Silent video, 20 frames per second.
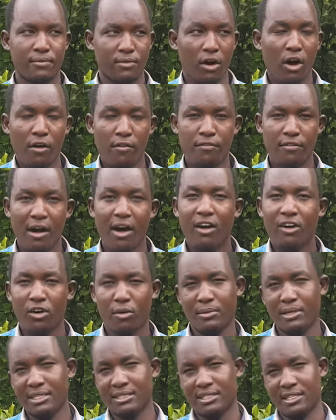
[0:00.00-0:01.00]
of our
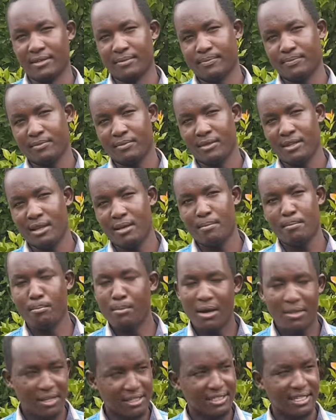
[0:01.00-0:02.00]
community.
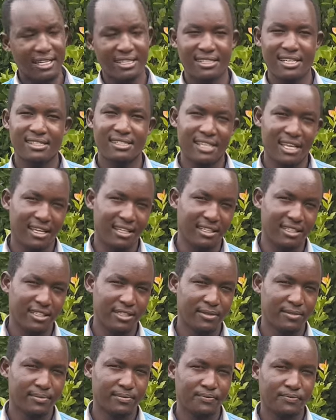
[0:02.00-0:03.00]
Mother Teresa said,
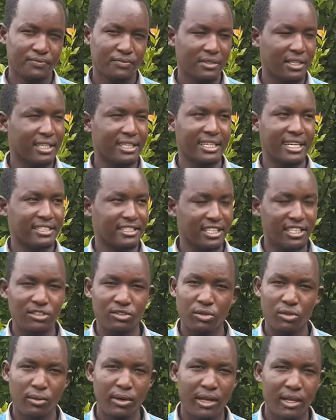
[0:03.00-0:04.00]
in a
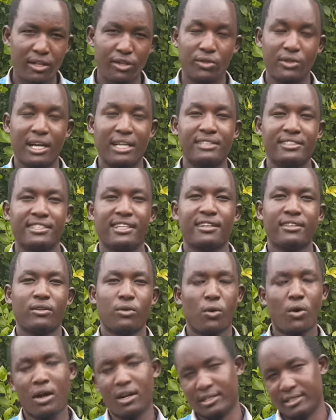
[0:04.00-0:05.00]
gentle way, you can shake the
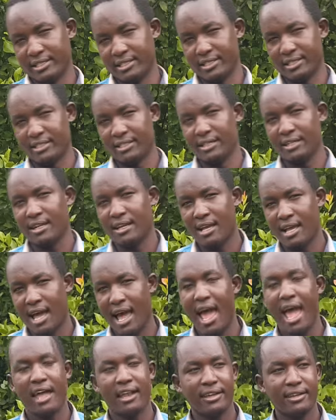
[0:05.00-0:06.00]
world.
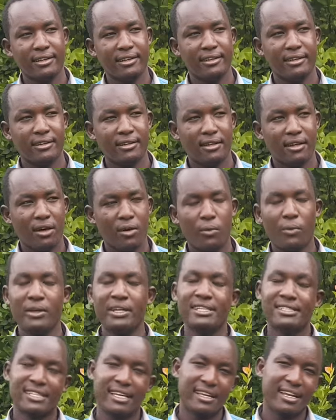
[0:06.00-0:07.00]
And we
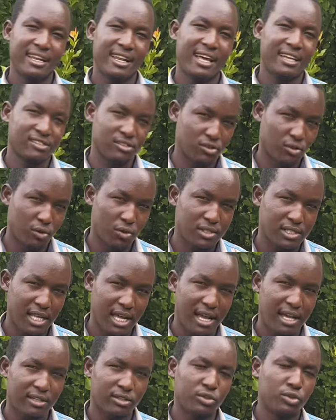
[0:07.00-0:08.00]
decided as
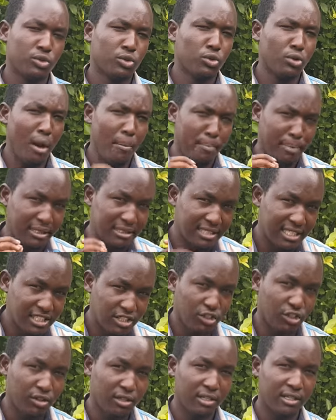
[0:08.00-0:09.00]
Tukosa to do a
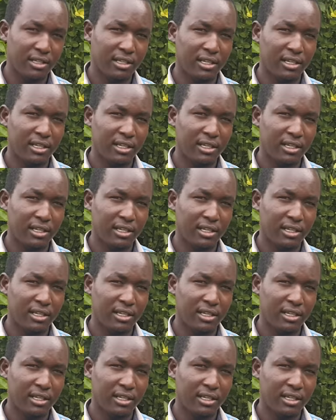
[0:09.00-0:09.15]
petition